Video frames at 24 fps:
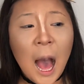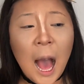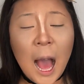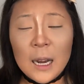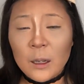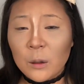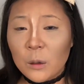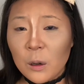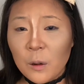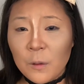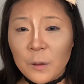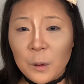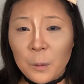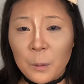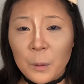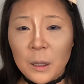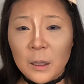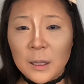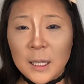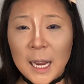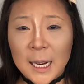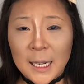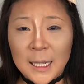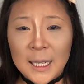I don't know if the
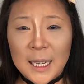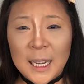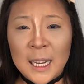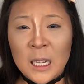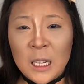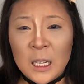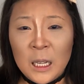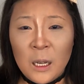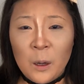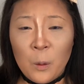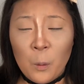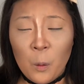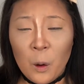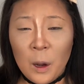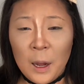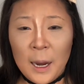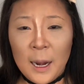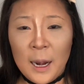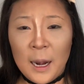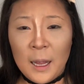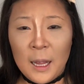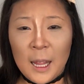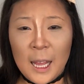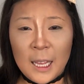Real Technique
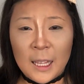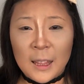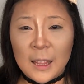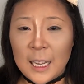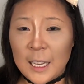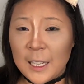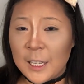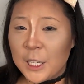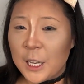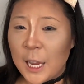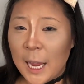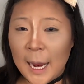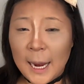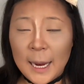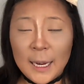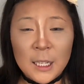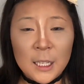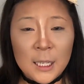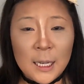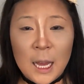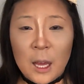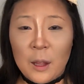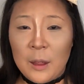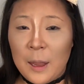one, like they
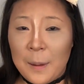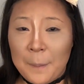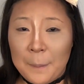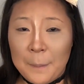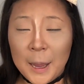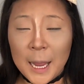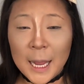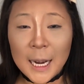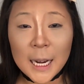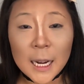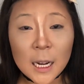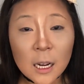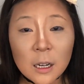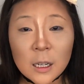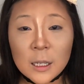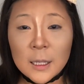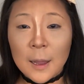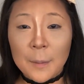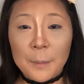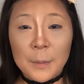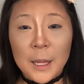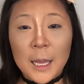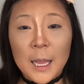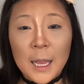changed how they made it or
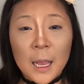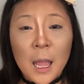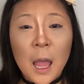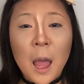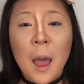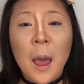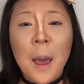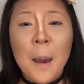something,